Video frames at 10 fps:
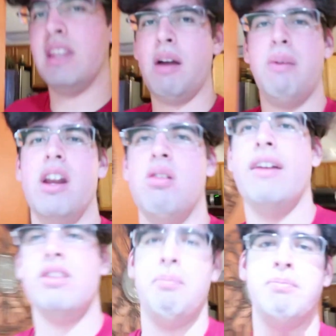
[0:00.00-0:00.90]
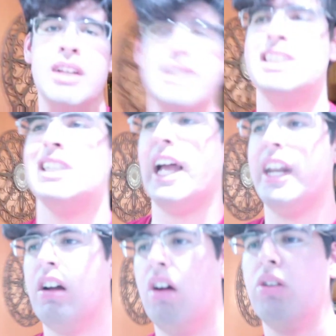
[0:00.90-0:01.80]
That way I don't have to
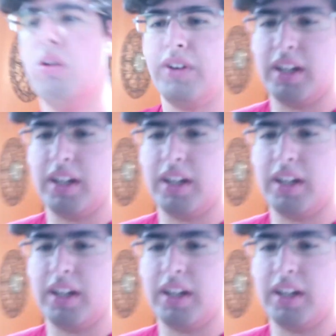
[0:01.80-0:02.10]
slide it all over